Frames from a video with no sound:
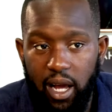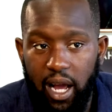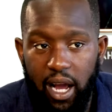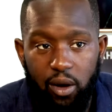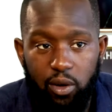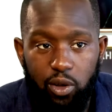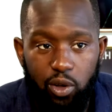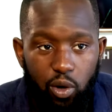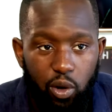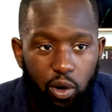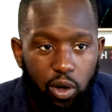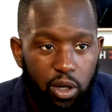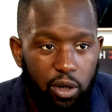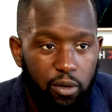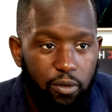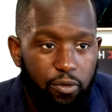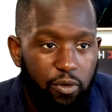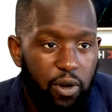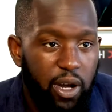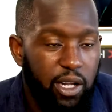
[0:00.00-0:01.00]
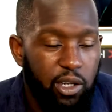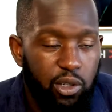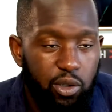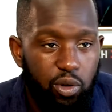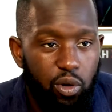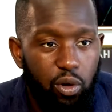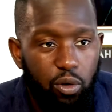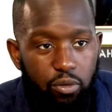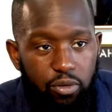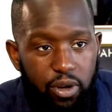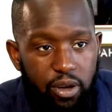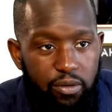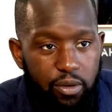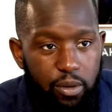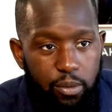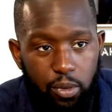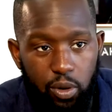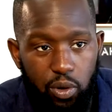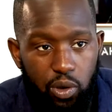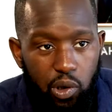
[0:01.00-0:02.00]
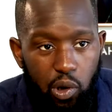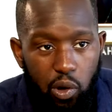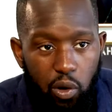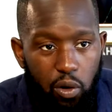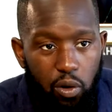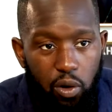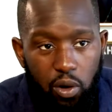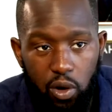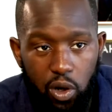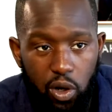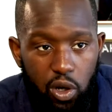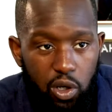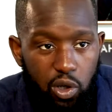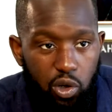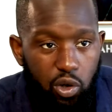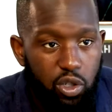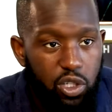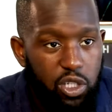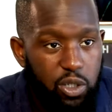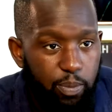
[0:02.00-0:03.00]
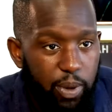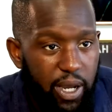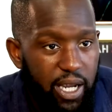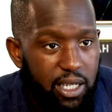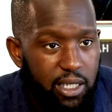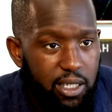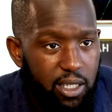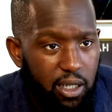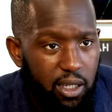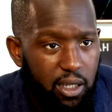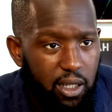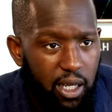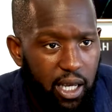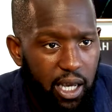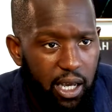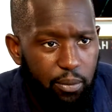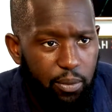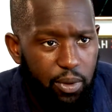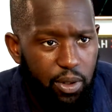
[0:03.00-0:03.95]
how you're going to find your rhythm or your space in the game,